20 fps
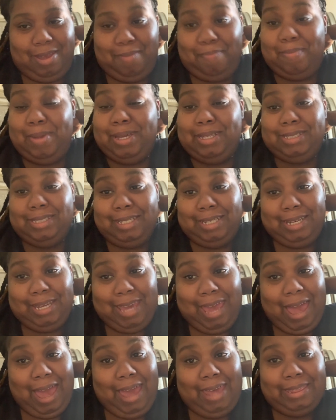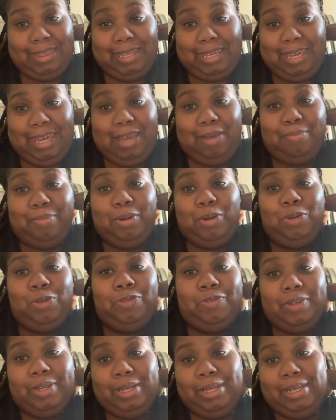mentally, I have to keep
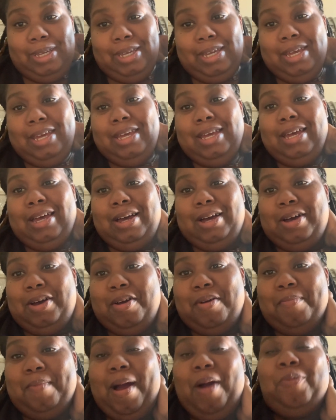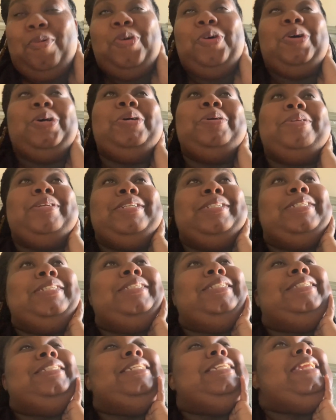moving. Um, I woke up this
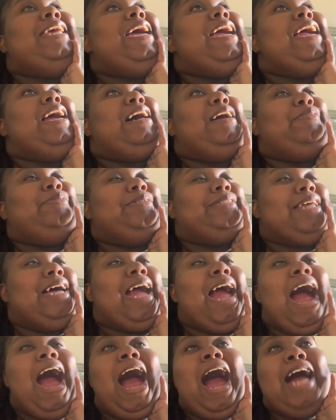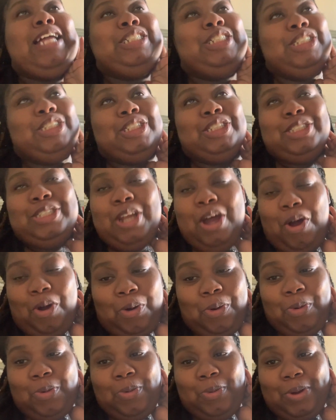today I was like, I just
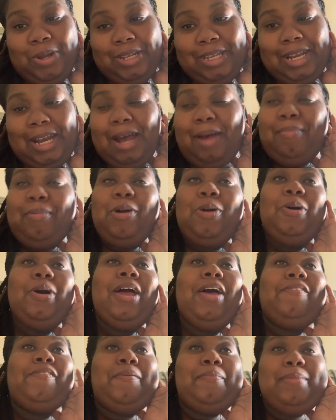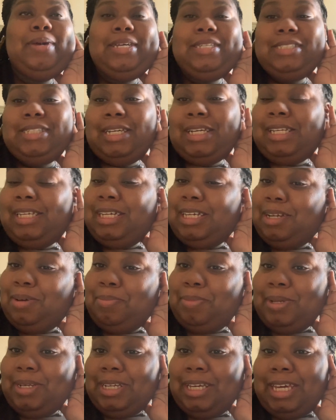know that I'm going to have a mess to clean
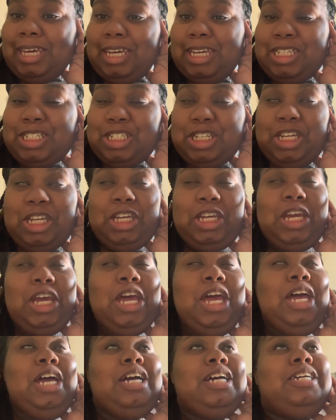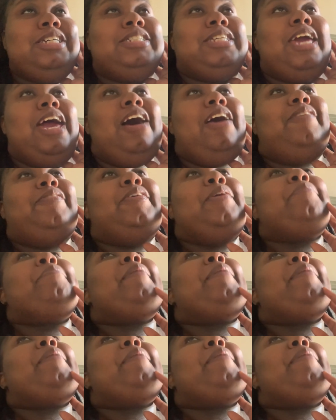up in the kitchen because Calvin